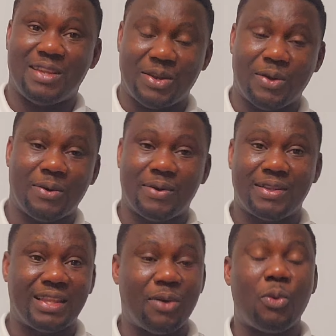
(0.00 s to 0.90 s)
you know
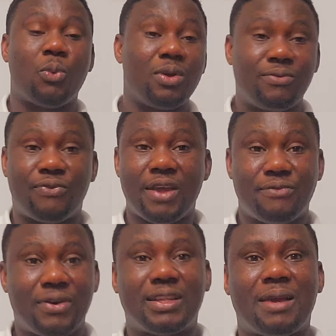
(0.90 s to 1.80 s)
they wouldn't
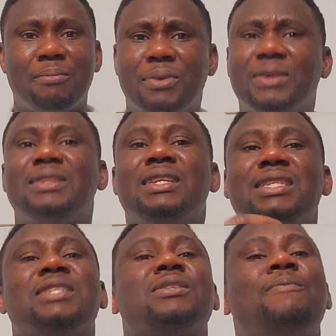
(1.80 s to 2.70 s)
favor them, but
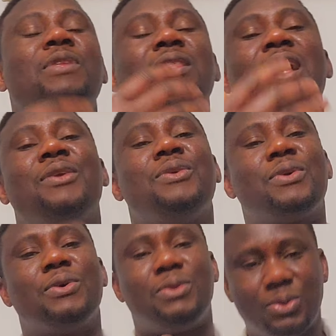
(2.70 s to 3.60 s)
this is something that you
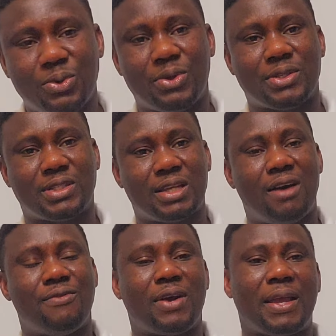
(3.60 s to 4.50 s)
could do
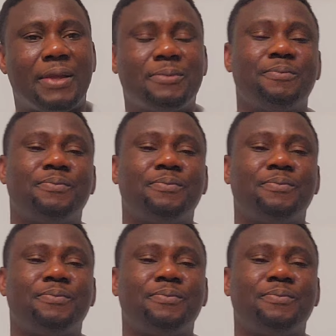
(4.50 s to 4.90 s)
yourself, okay?